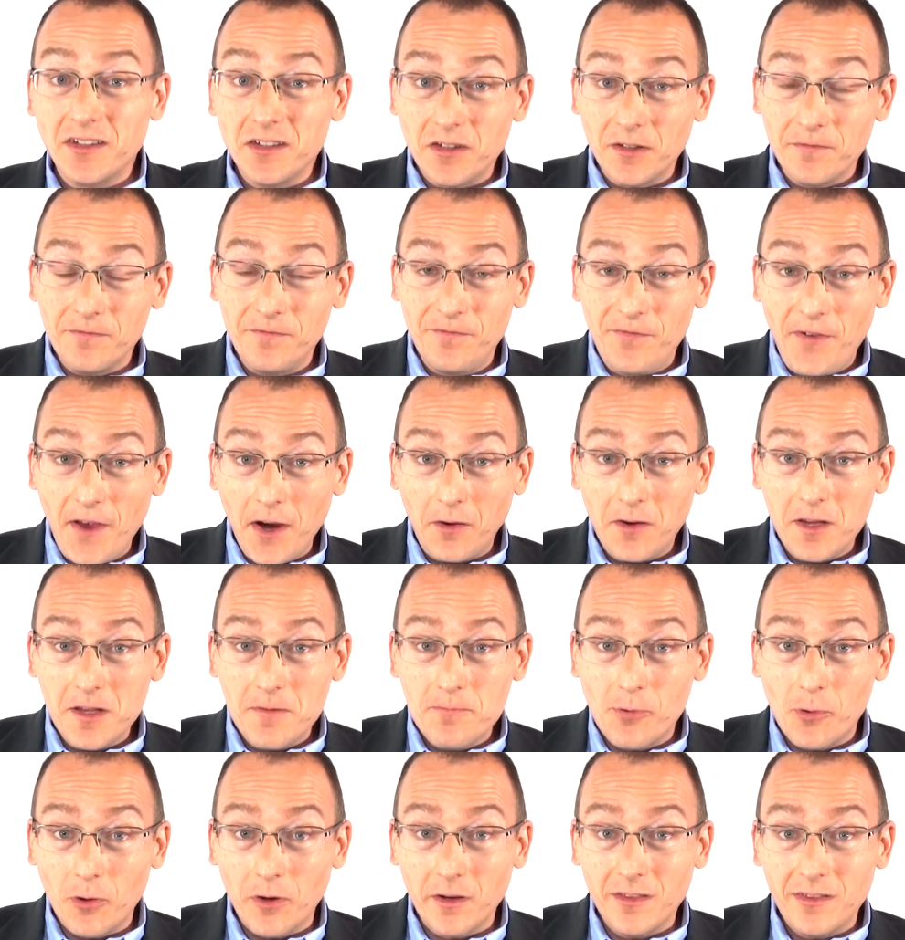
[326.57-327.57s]
it's a very
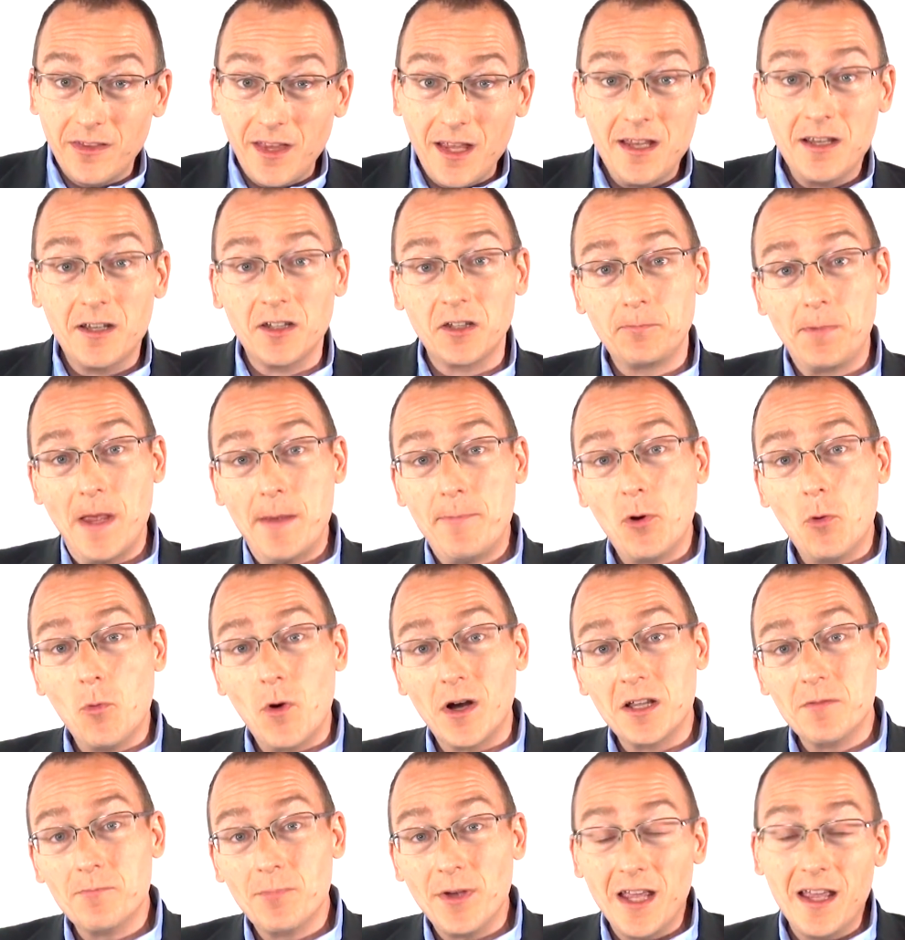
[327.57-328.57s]
important thing because people
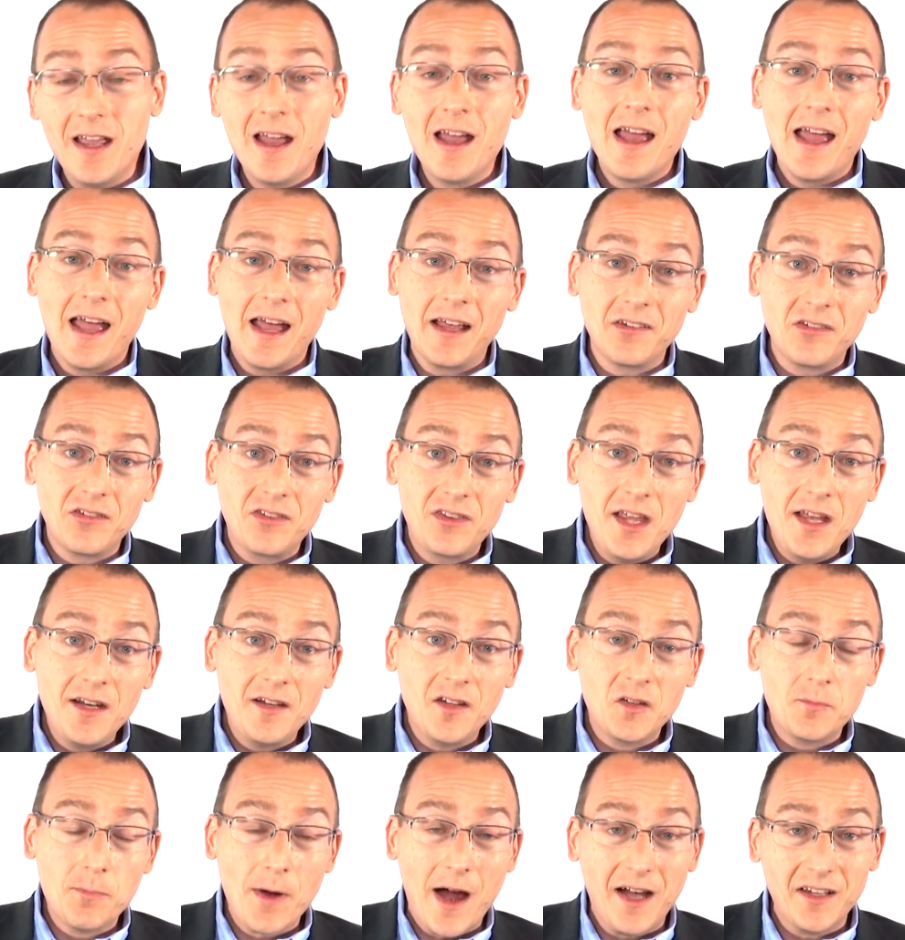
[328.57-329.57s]
want to be as thin
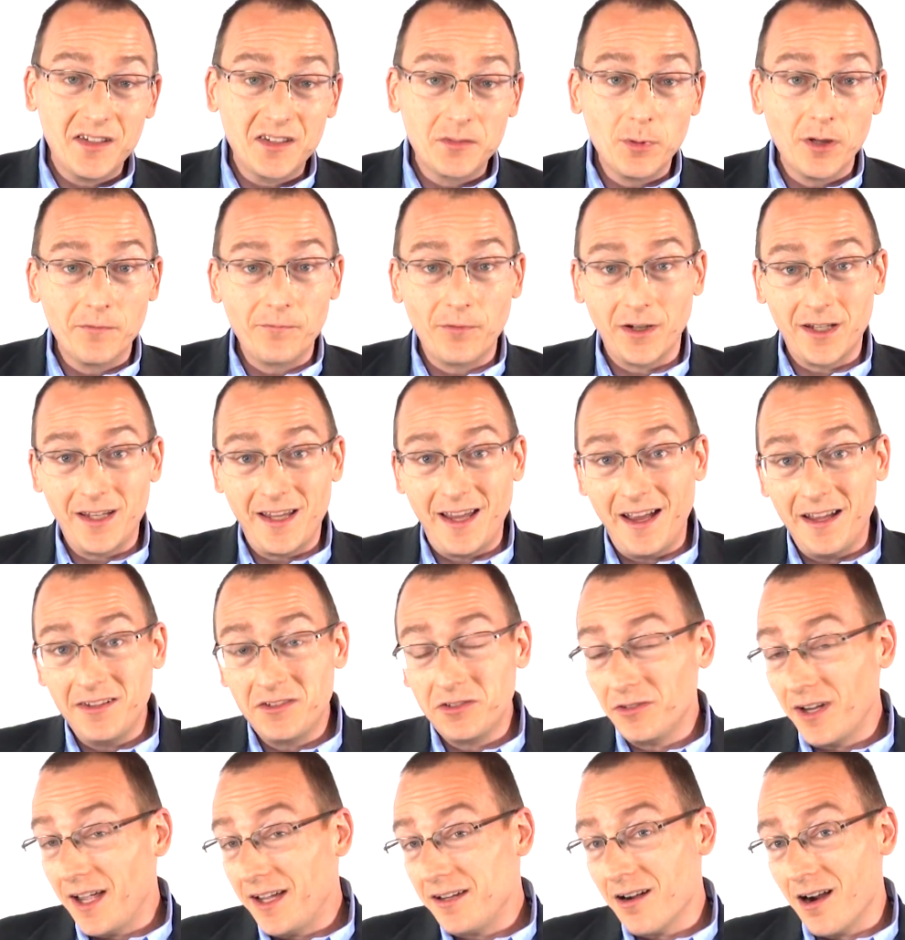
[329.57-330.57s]
as possible for
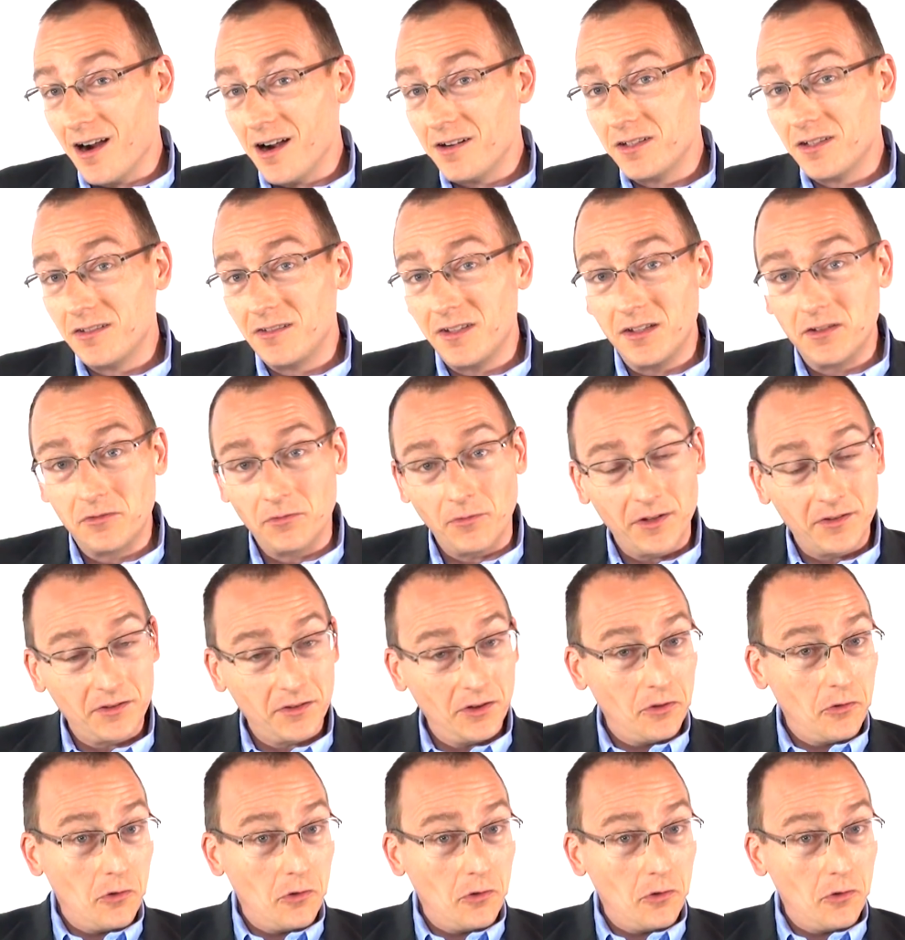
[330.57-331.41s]
cancer and heart disease risk.